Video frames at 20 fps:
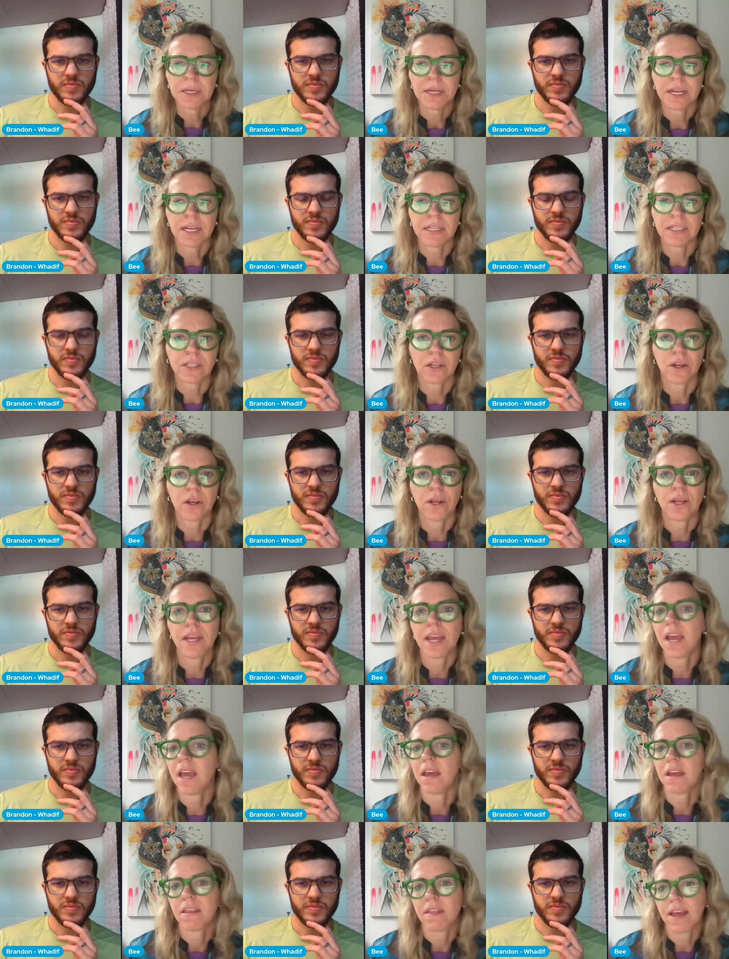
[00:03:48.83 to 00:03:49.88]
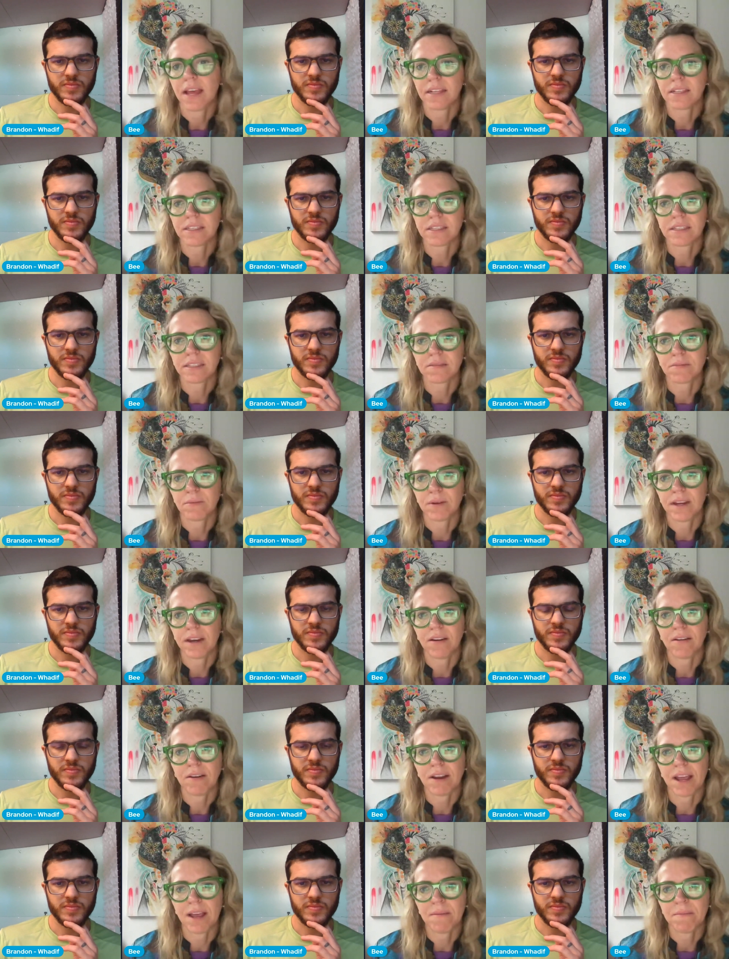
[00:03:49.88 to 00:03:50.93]
Speaker 1: and so yeah that's
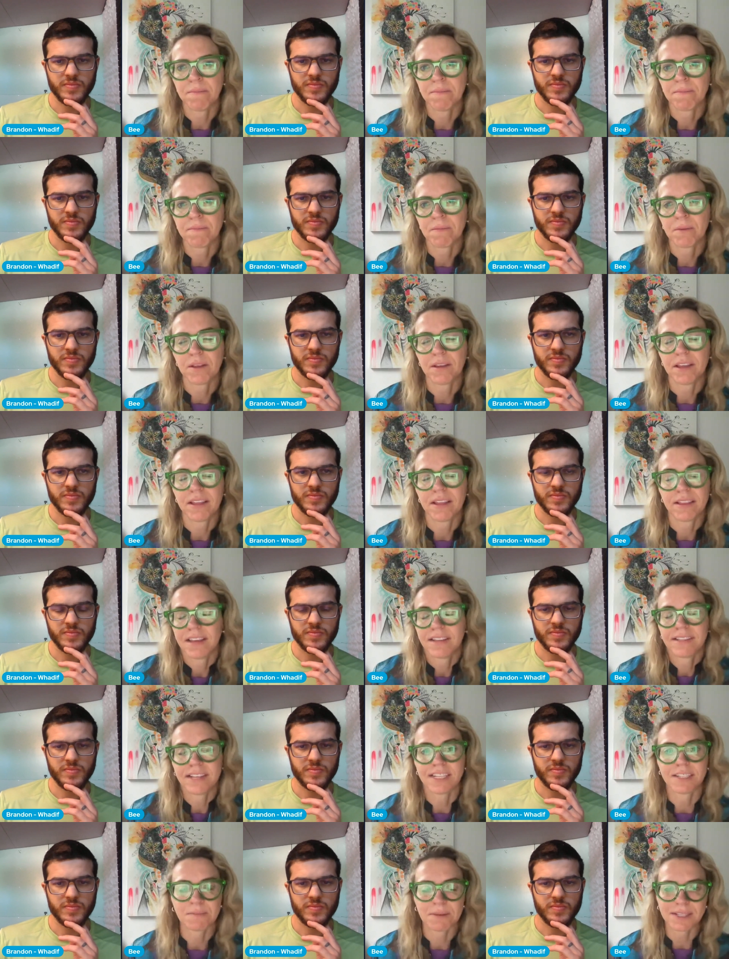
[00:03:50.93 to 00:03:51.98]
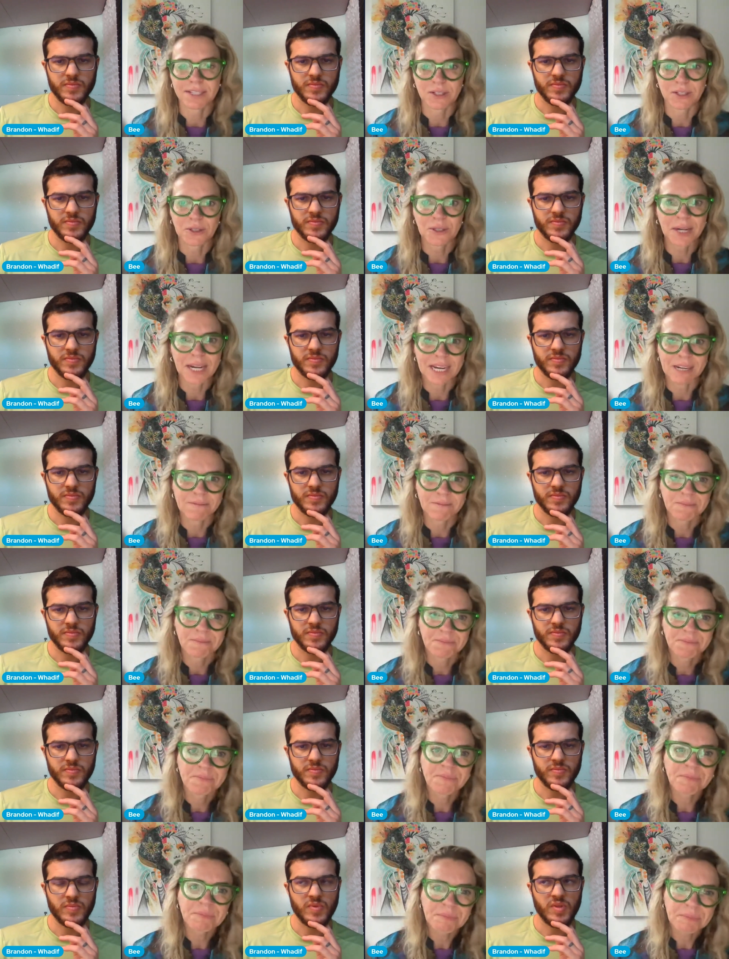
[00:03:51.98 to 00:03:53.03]
where um well i guess that's my story
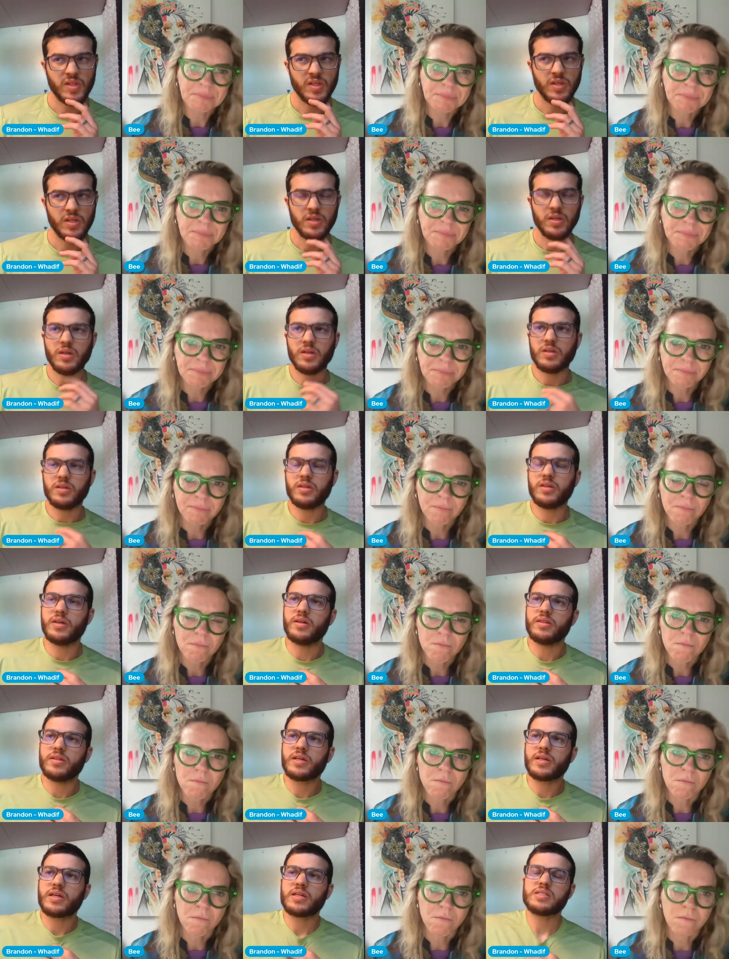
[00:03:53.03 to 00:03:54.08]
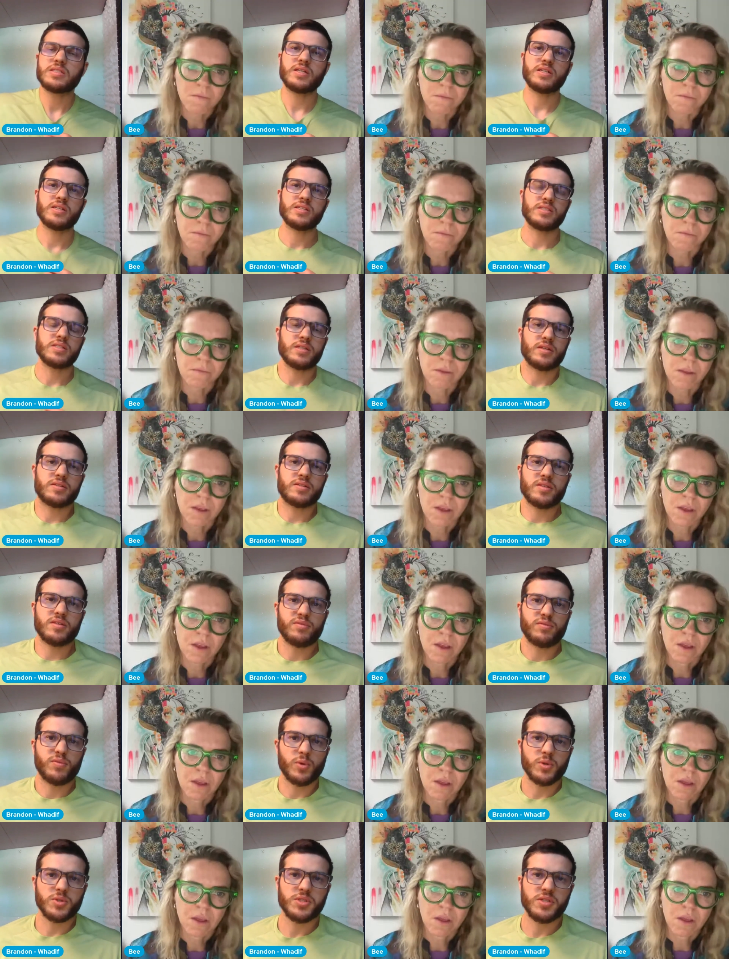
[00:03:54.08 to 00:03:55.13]
Speaker 2: yeah and like i said it's it's
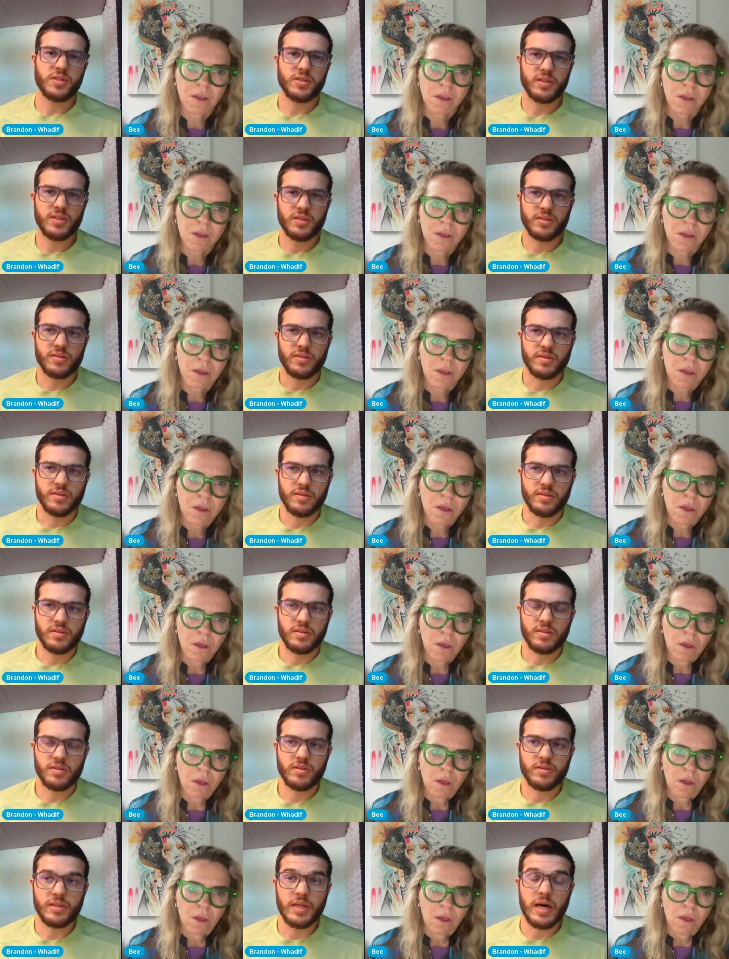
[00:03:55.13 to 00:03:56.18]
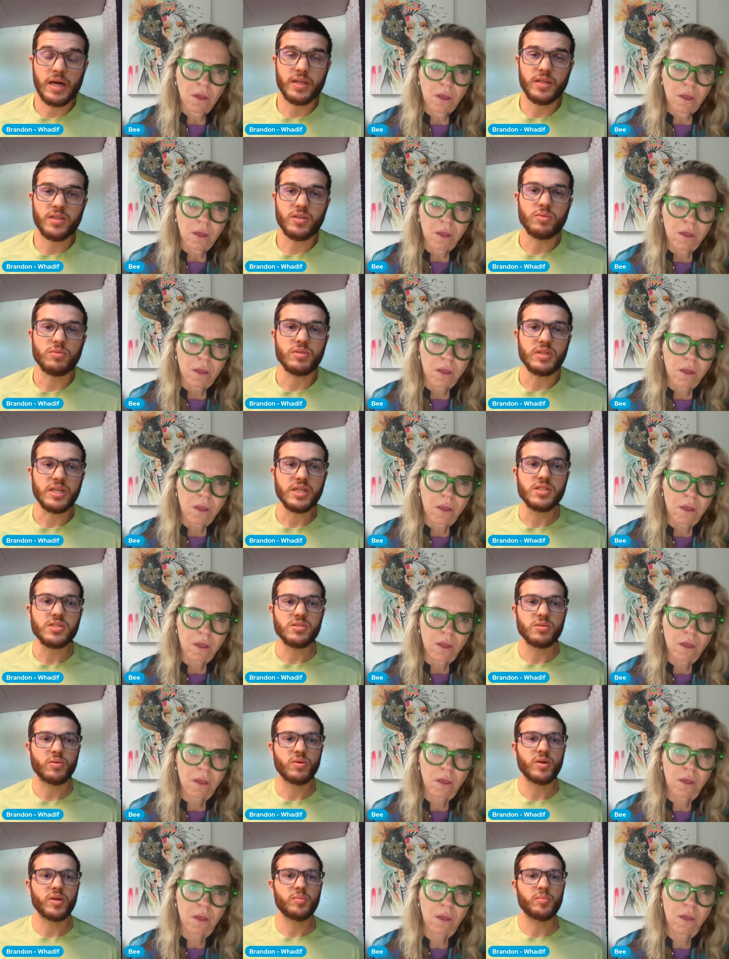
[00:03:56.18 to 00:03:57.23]
unfortunately not a unique
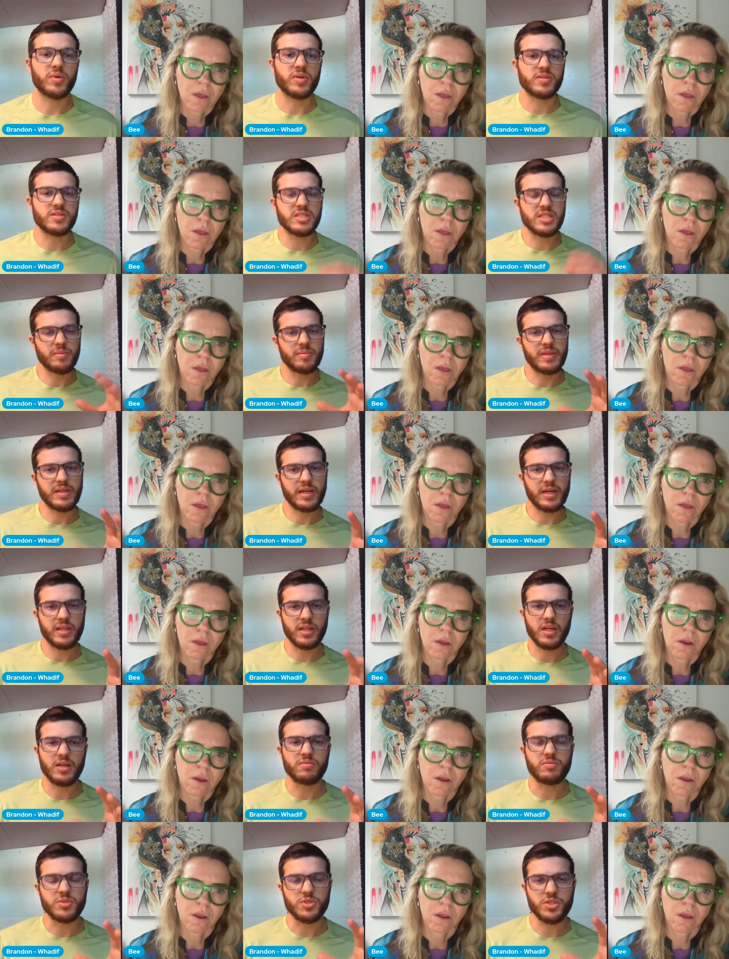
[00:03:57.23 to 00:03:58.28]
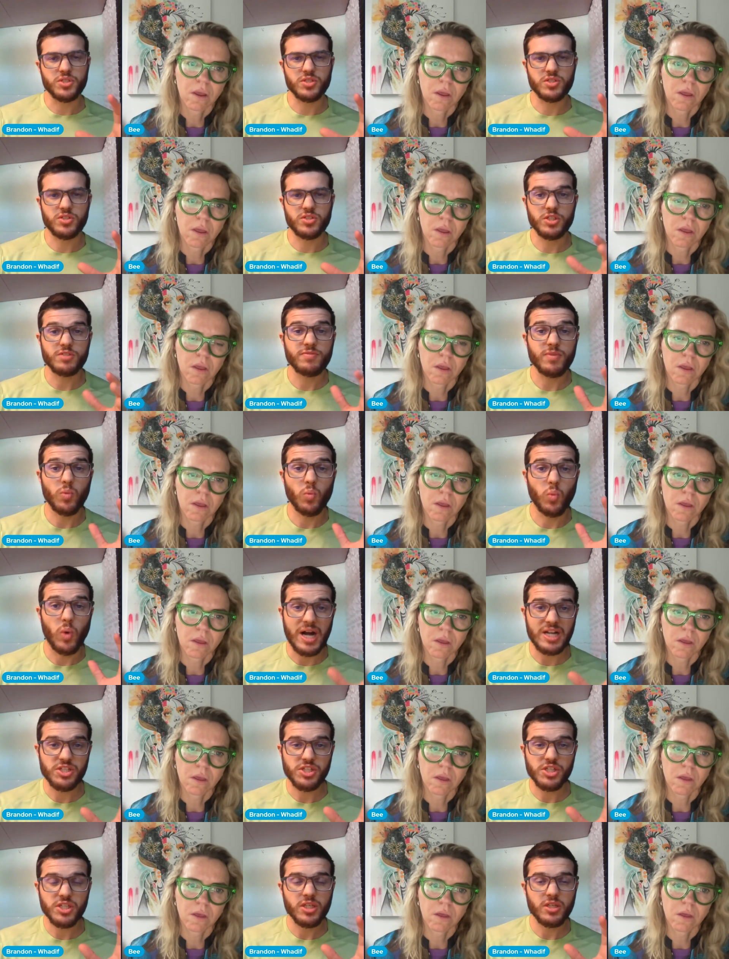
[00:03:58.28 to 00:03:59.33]
story, but something I love was just just from
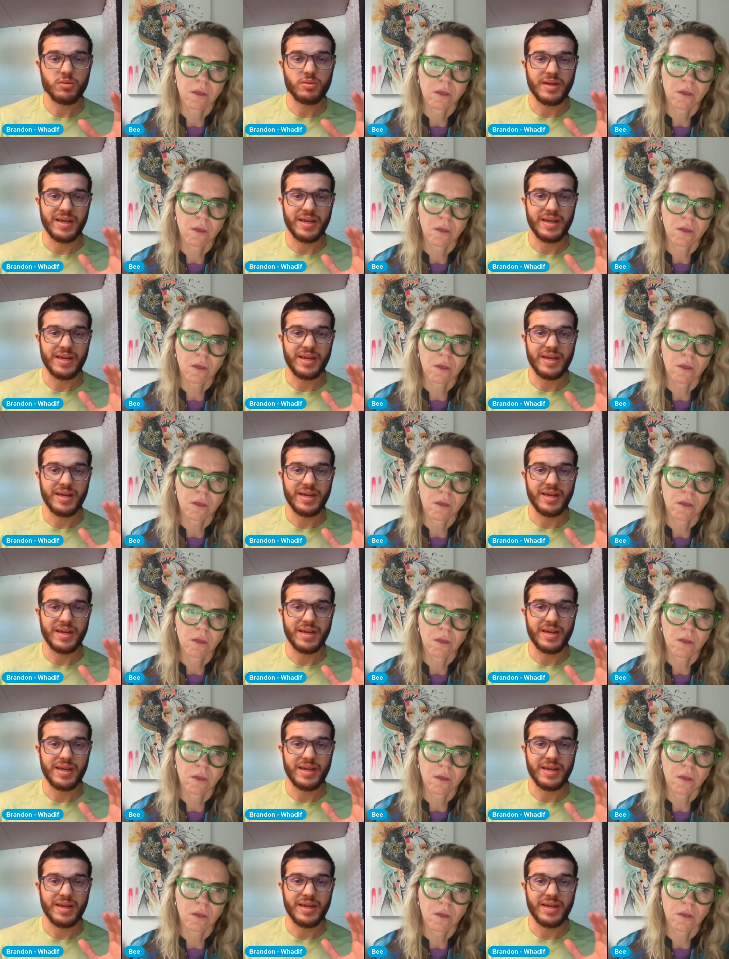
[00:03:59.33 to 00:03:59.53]
watching you